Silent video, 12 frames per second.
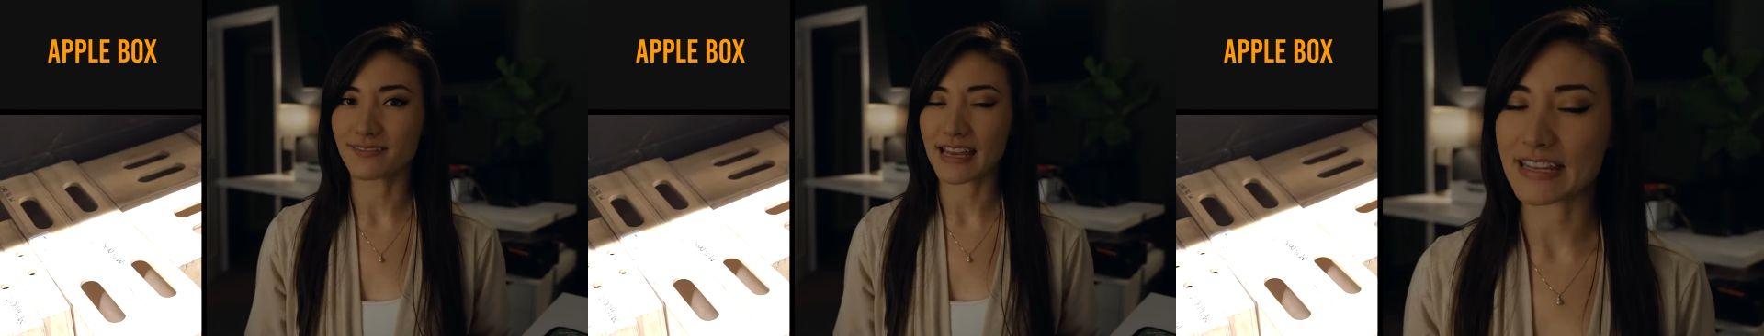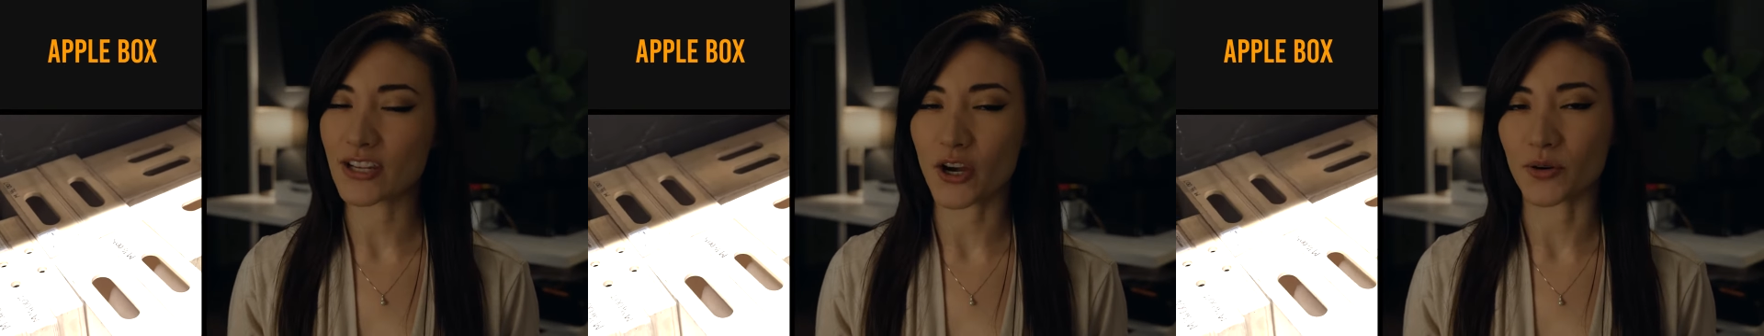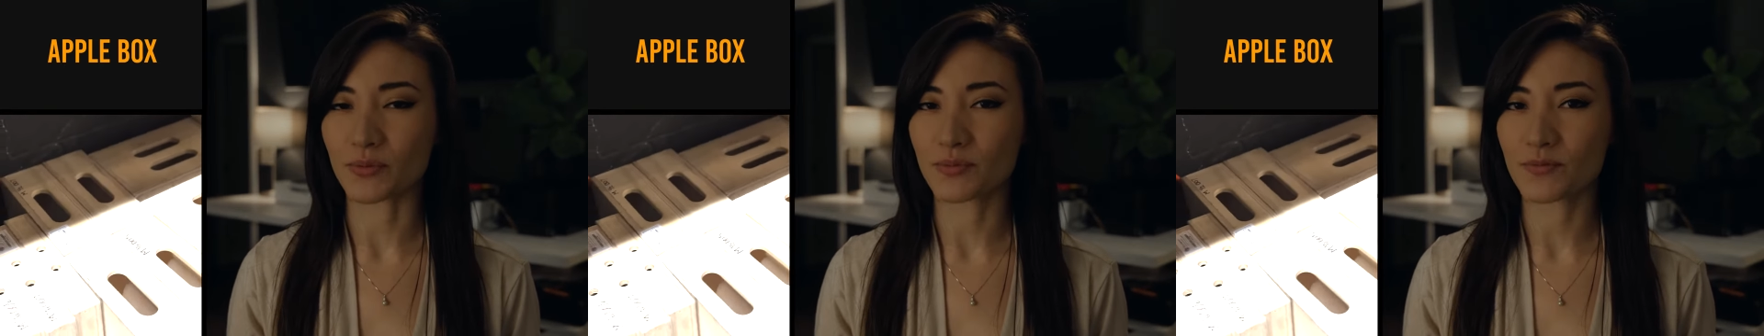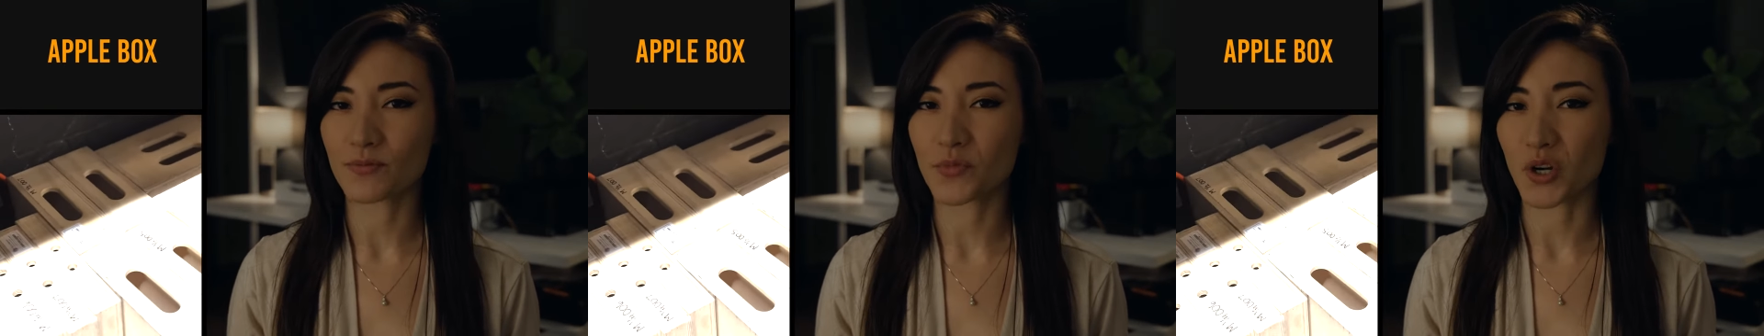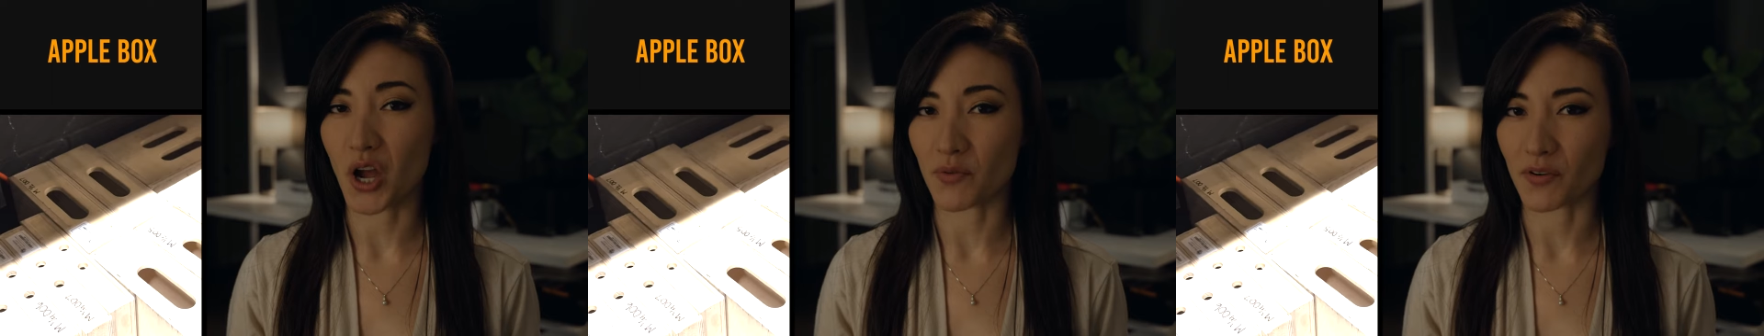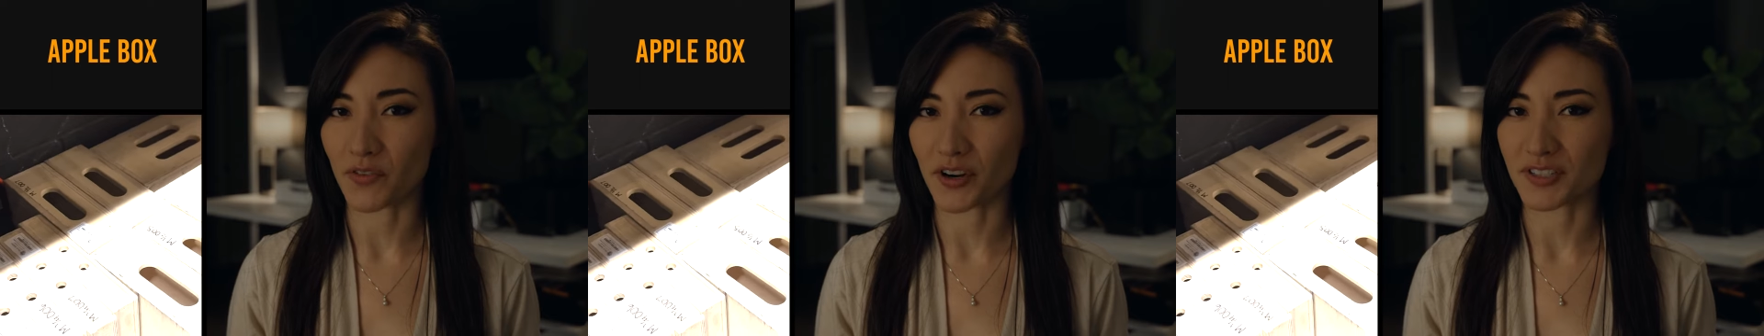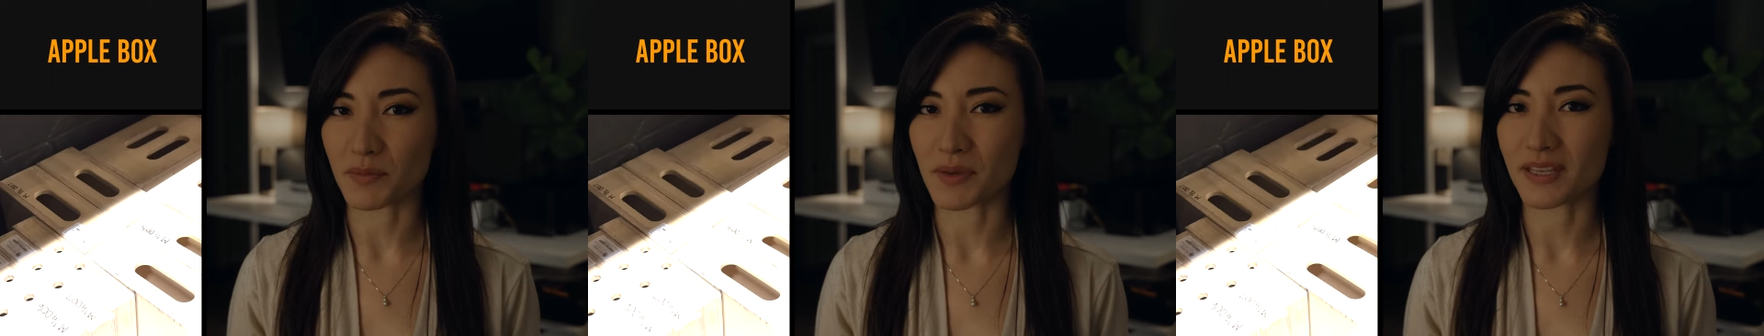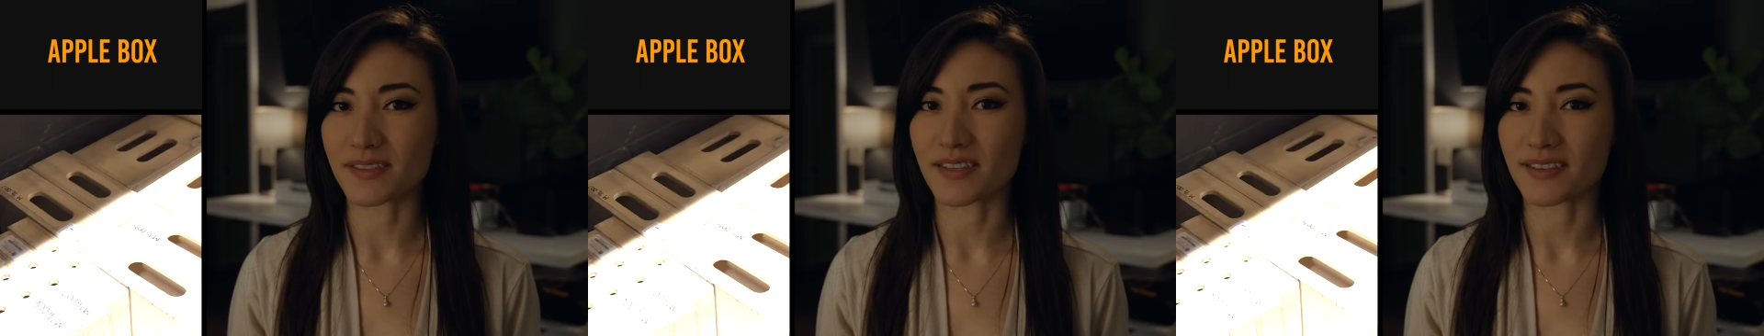And no, we're not referring to
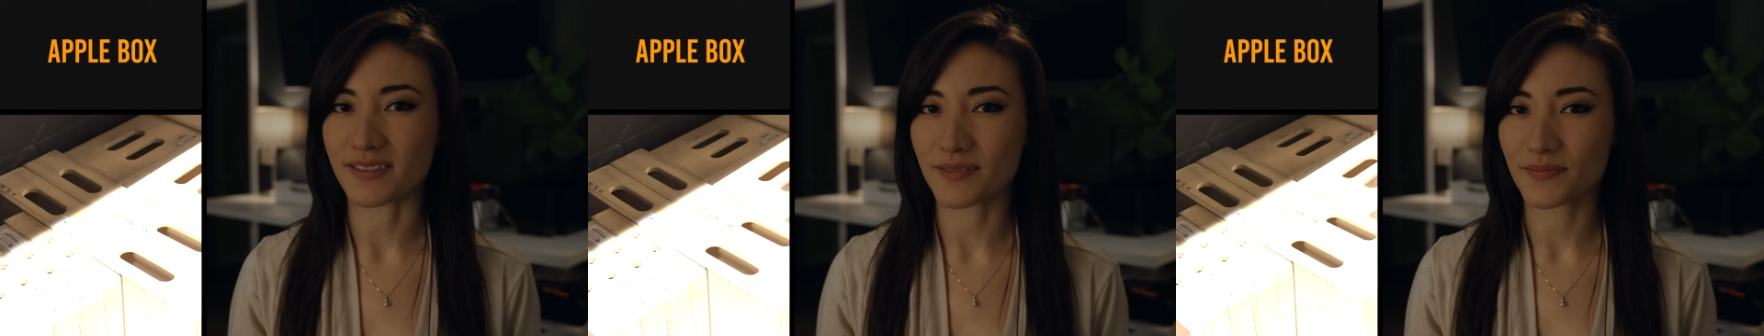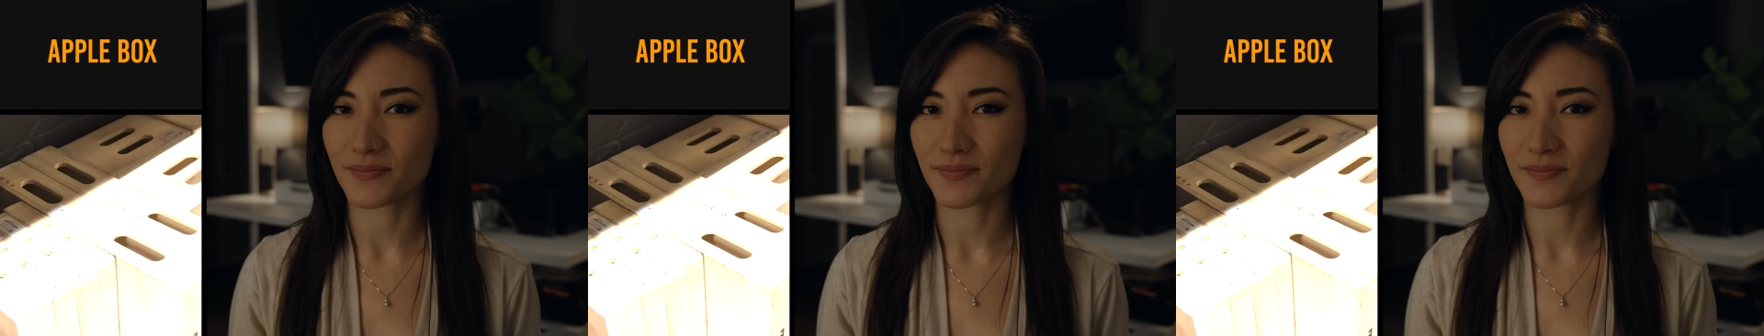pizzas.